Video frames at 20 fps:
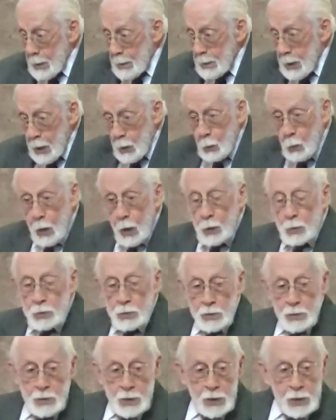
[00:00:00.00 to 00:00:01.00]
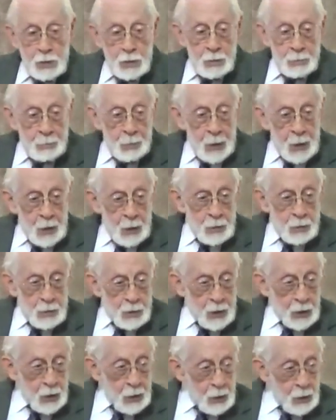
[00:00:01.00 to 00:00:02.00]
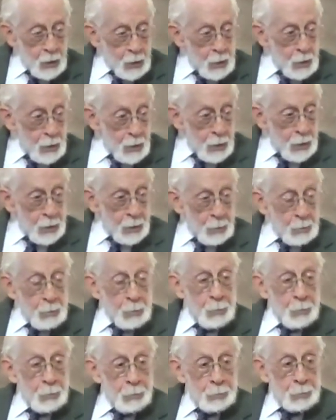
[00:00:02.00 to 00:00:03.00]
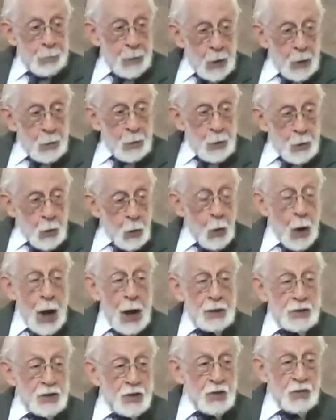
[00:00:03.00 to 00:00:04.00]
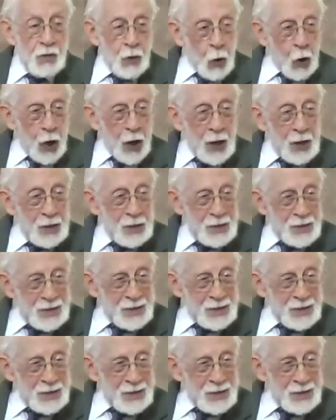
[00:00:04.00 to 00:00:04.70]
He won't until you ask for it.